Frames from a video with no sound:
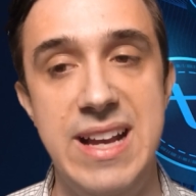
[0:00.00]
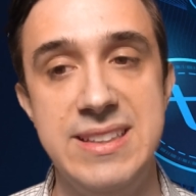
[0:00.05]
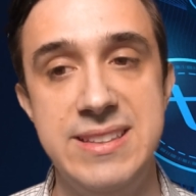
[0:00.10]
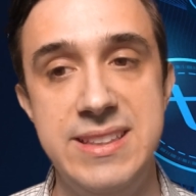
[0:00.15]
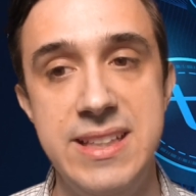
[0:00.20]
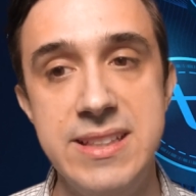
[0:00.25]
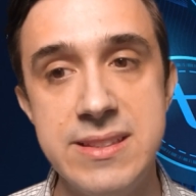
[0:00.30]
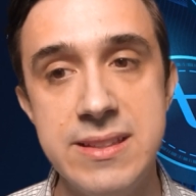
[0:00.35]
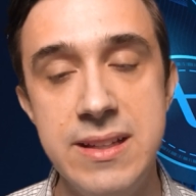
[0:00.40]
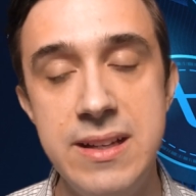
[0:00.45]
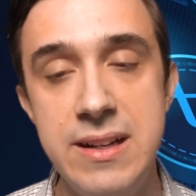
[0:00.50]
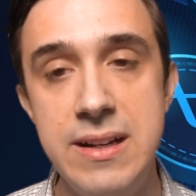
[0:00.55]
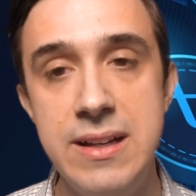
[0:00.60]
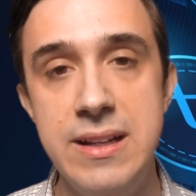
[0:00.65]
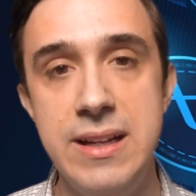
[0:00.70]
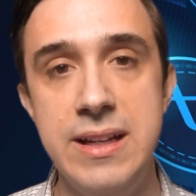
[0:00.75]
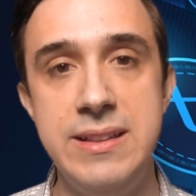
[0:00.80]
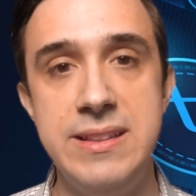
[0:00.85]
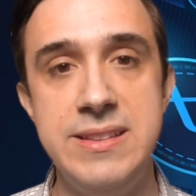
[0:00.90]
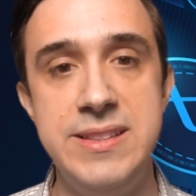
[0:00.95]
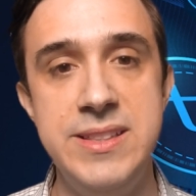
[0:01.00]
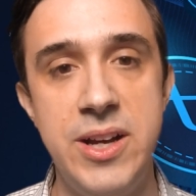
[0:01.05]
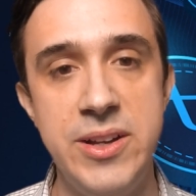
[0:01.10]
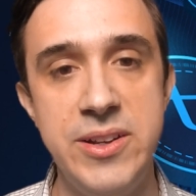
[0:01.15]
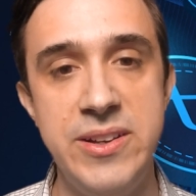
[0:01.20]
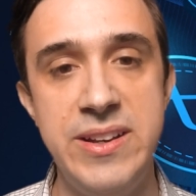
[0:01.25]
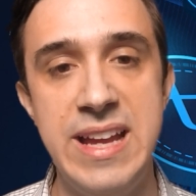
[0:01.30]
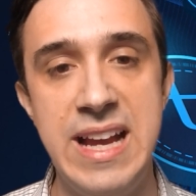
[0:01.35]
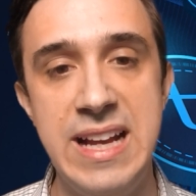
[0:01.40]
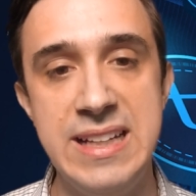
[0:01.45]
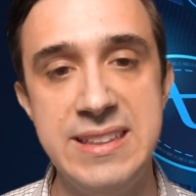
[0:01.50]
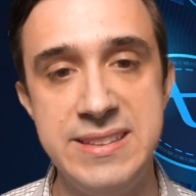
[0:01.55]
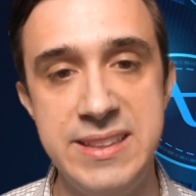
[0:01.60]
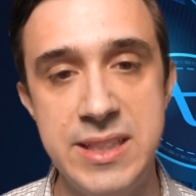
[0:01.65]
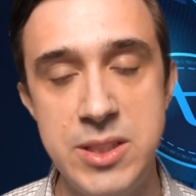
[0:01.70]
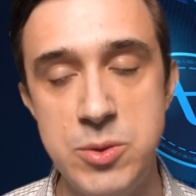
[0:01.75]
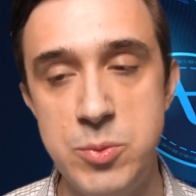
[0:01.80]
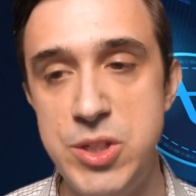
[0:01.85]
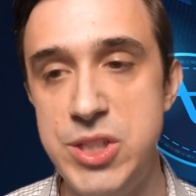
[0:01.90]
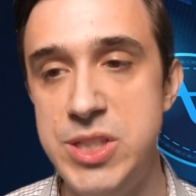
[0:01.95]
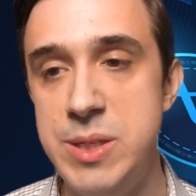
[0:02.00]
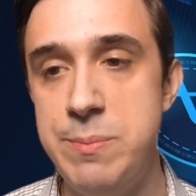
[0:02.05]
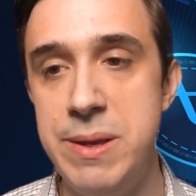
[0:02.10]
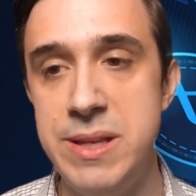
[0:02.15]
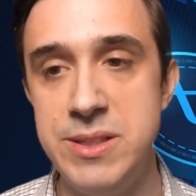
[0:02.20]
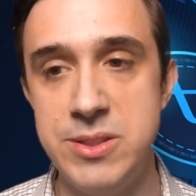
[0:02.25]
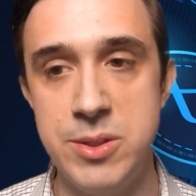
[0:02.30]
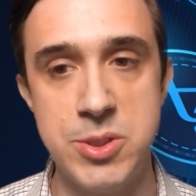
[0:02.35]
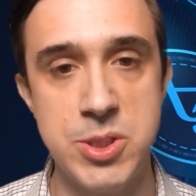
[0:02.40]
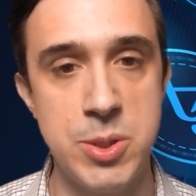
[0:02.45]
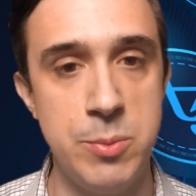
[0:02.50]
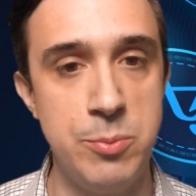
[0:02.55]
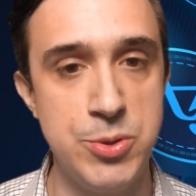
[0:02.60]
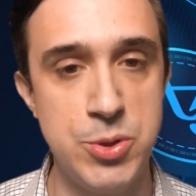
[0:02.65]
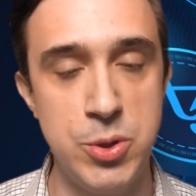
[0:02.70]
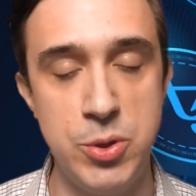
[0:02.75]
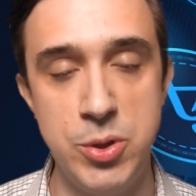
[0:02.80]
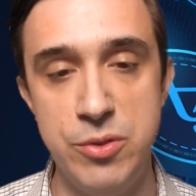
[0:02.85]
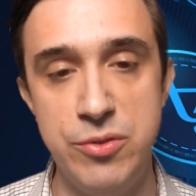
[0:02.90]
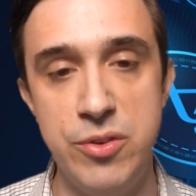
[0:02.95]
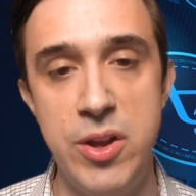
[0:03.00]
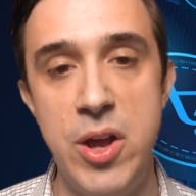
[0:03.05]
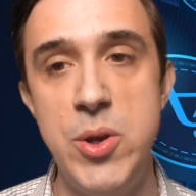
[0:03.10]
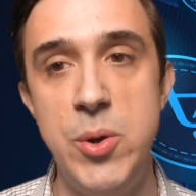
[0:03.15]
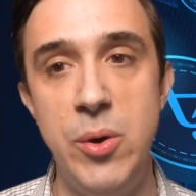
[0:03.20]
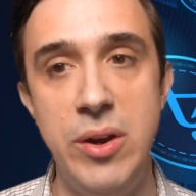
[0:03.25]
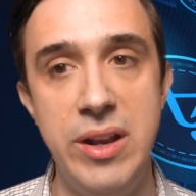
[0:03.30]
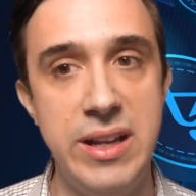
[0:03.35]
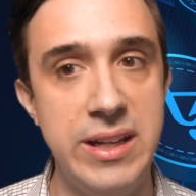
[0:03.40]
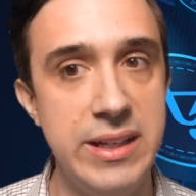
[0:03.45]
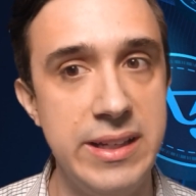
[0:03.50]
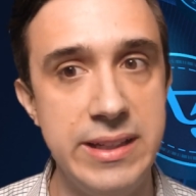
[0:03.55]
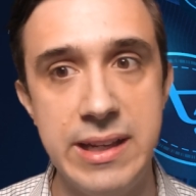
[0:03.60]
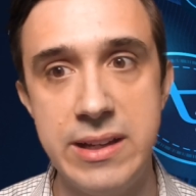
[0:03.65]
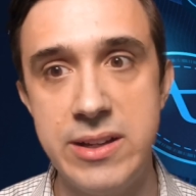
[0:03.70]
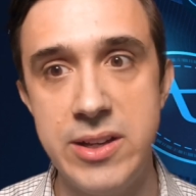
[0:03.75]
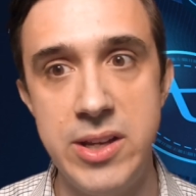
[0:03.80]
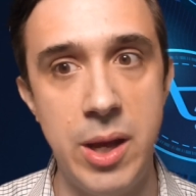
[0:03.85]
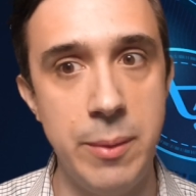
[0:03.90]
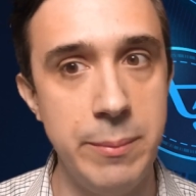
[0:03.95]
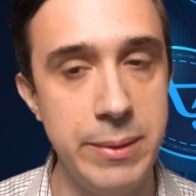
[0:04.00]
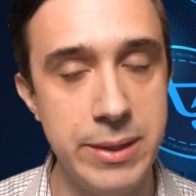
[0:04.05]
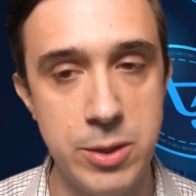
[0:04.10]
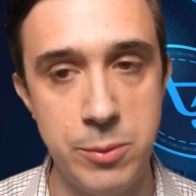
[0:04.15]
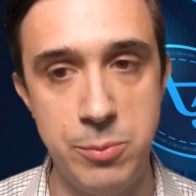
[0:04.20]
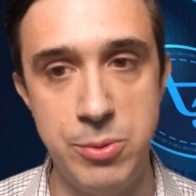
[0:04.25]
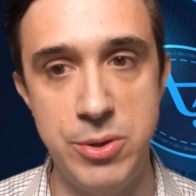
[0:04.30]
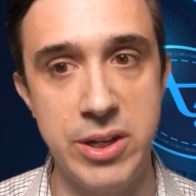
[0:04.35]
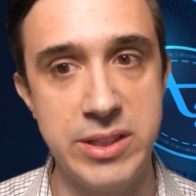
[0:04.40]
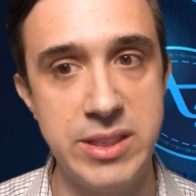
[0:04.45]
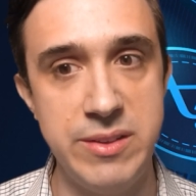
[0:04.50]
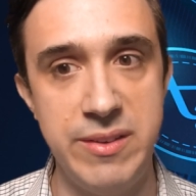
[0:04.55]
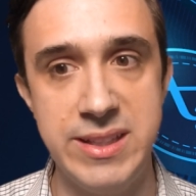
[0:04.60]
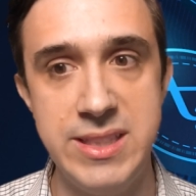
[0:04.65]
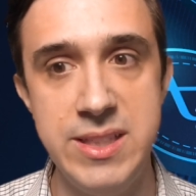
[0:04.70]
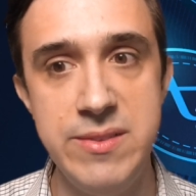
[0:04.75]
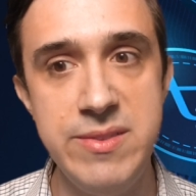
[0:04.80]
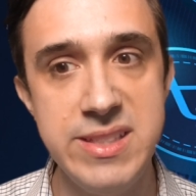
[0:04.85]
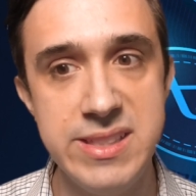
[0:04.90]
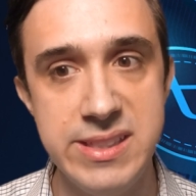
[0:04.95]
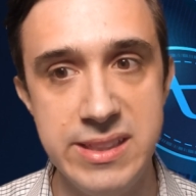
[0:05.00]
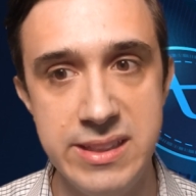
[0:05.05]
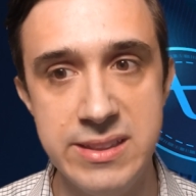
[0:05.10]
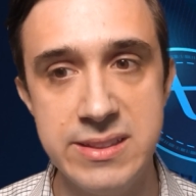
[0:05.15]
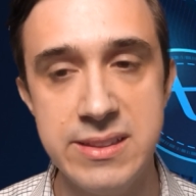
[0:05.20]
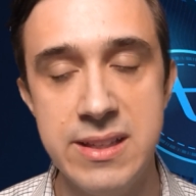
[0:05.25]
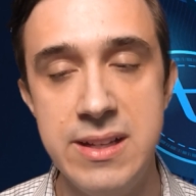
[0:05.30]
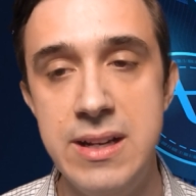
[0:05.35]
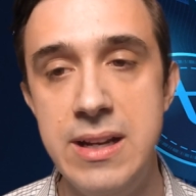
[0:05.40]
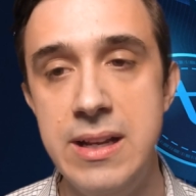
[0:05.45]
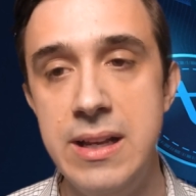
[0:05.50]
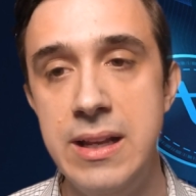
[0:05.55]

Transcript: asset. It is not an asset which depends on some sort of underlying economic or productive activities.